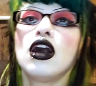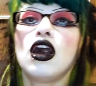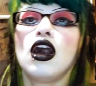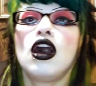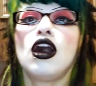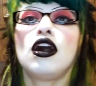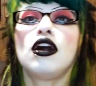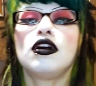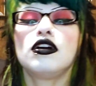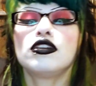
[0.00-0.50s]

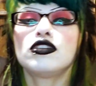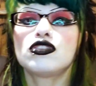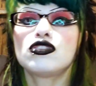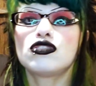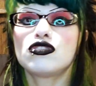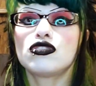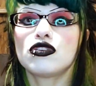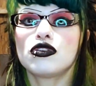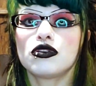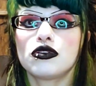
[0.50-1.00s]
Uh,
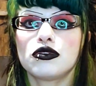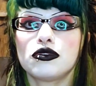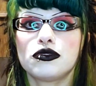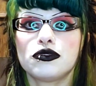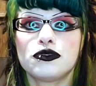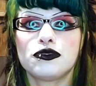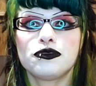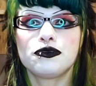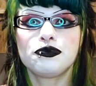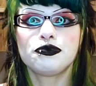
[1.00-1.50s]

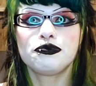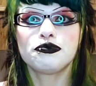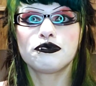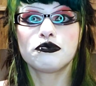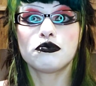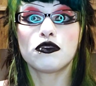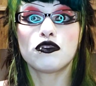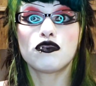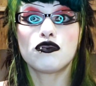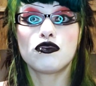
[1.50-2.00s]
so
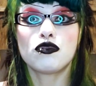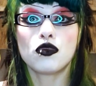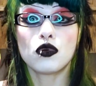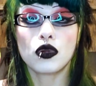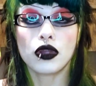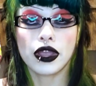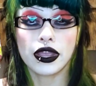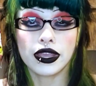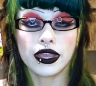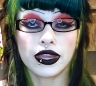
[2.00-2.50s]

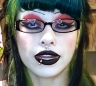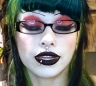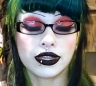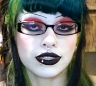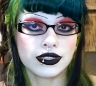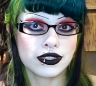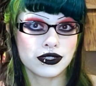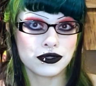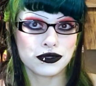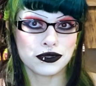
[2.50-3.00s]
before I get
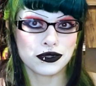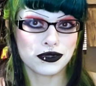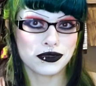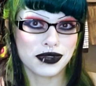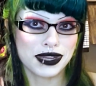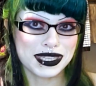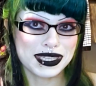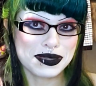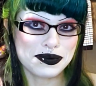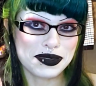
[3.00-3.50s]
into the
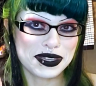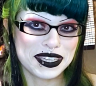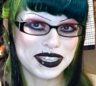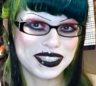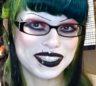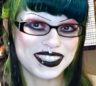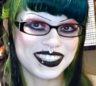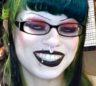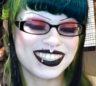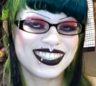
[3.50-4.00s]

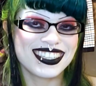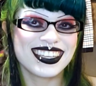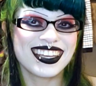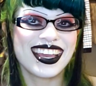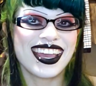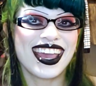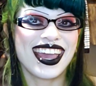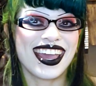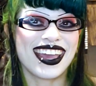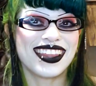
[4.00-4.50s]
recipes
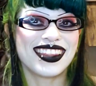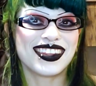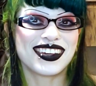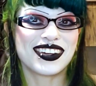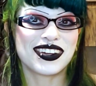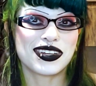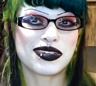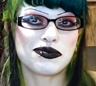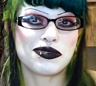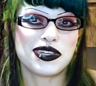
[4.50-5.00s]
and the
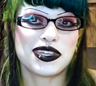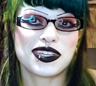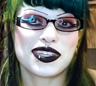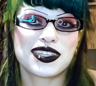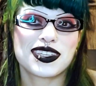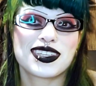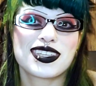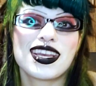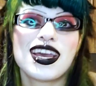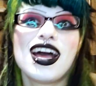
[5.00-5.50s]

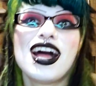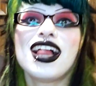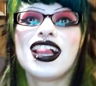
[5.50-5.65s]
cookbooks,